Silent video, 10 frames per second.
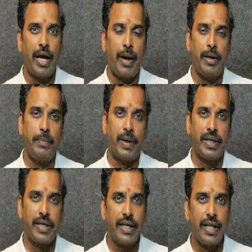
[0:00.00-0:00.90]
at a
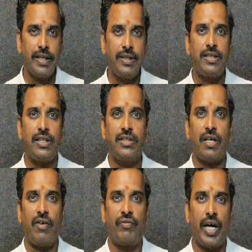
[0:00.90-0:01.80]
particular instance
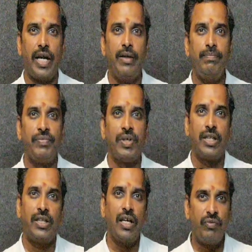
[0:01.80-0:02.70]
of time
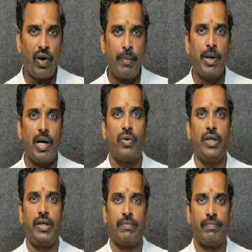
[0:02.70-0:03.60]
that formula
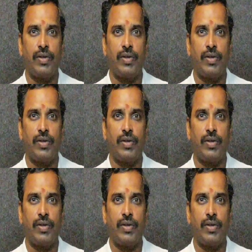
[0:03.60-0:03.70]
only,